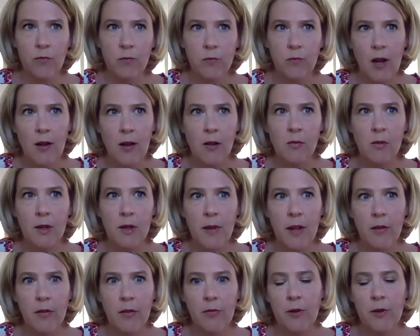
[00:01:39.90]
probably
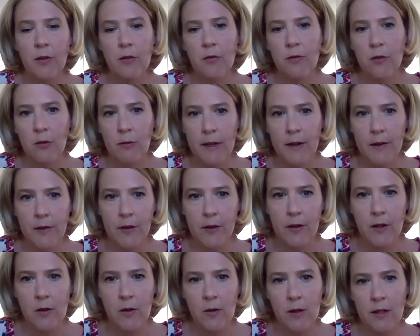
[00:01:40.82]
about 3 or 4 weeks
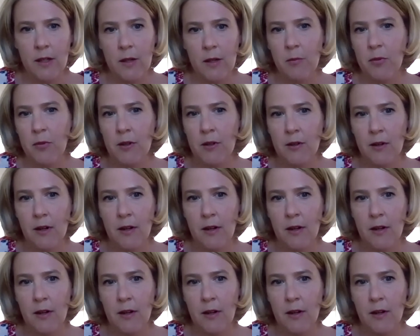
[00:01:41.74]
ago, a number